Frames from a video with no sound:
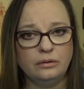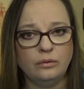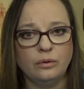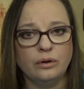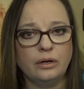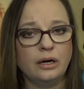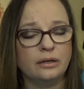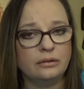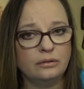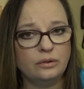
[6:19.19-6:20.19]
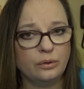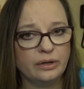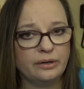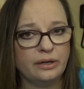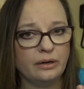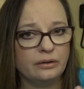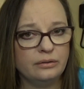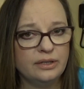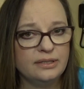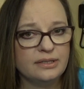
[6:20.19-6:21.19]
or coronary
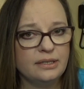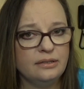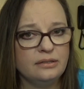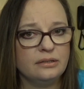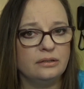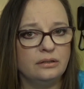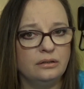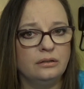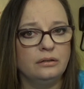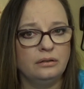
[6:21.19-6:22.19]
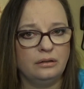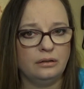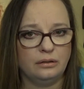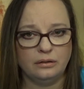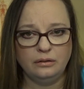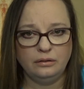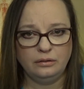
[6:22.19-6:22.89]
artery disease? Uh-huh.